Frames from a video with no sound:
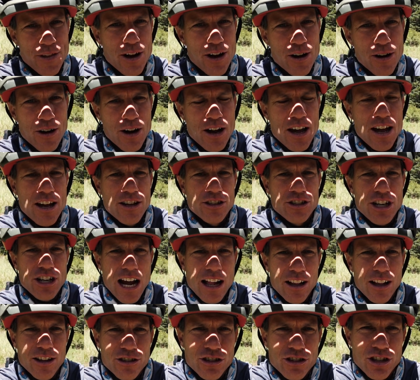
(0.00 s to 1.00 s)
there
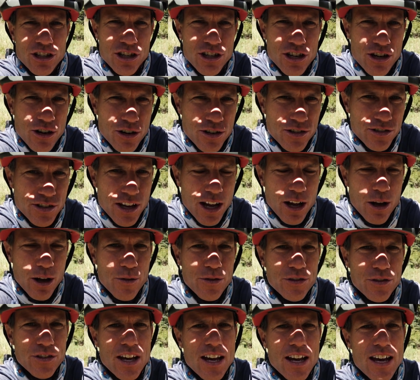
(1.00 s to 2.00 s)
challenging
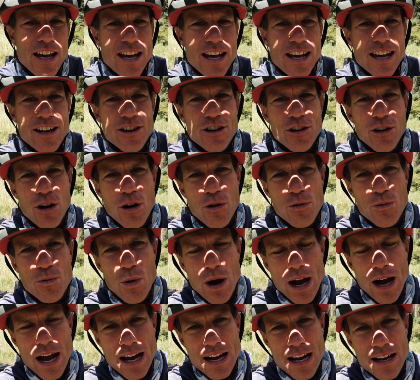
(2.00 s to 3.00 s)
yourselves in your own
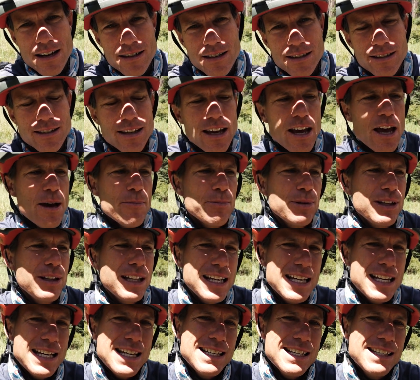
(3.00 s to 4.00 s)
ways.
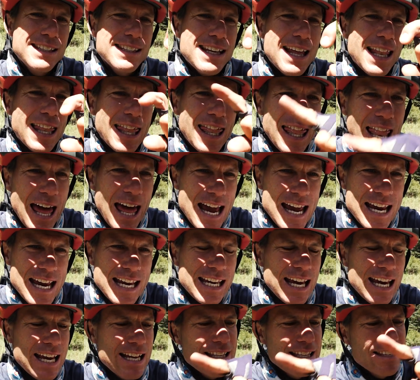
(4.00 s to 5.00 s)
Please
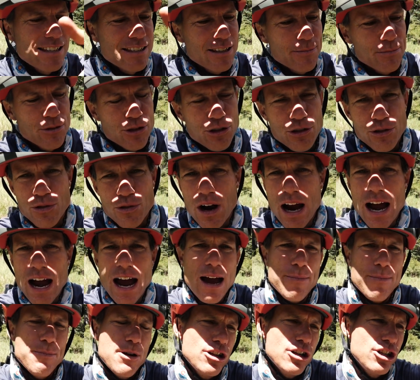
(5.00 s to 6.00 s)
like and
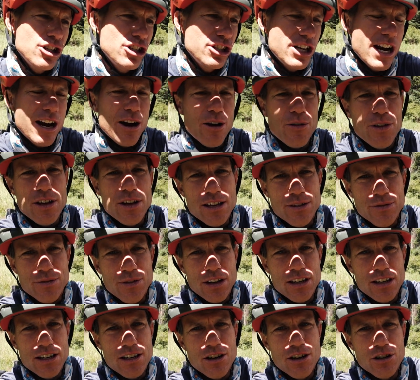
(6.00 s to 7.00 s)
subscribe, share these
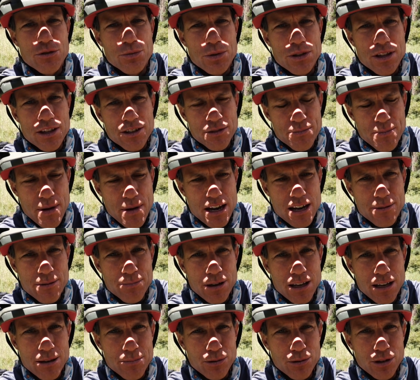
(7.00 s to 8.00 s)
videos with as many
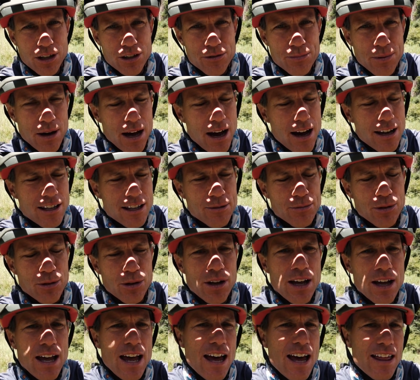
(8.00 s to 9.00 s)
people as
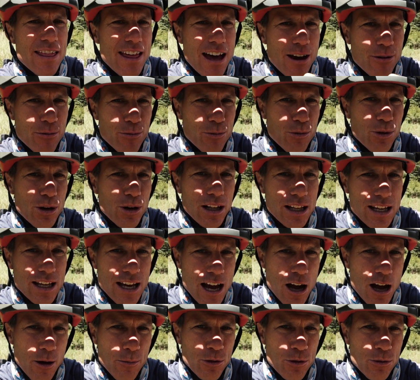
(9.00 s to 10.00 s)
possible. That really
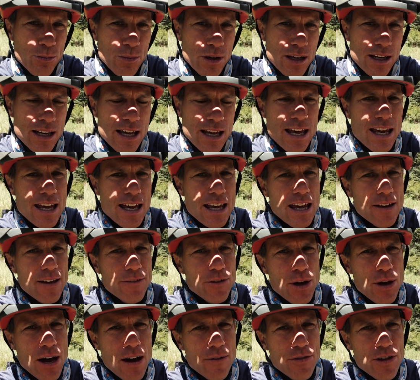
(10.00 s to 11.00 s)
helps me. If
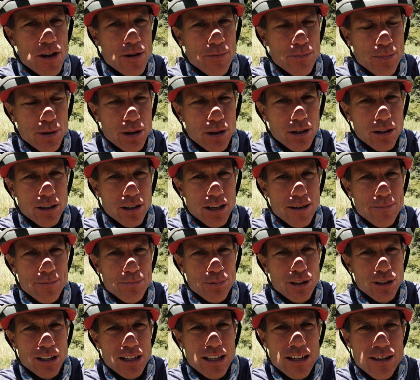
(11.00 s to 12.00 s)
you have the ability,
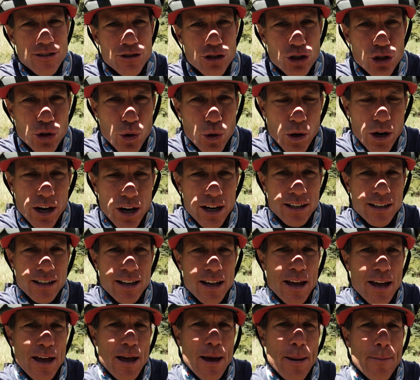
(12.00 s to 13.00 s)
please join
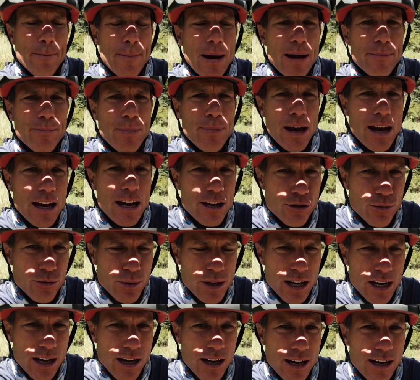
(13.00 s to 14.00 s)
my
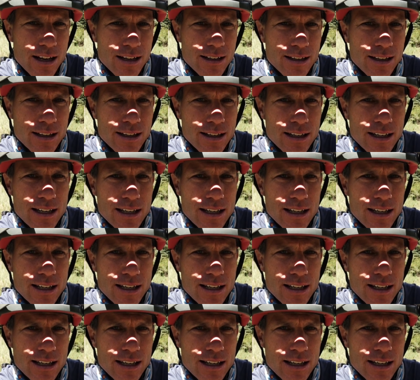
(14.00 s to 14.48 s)
Patreon.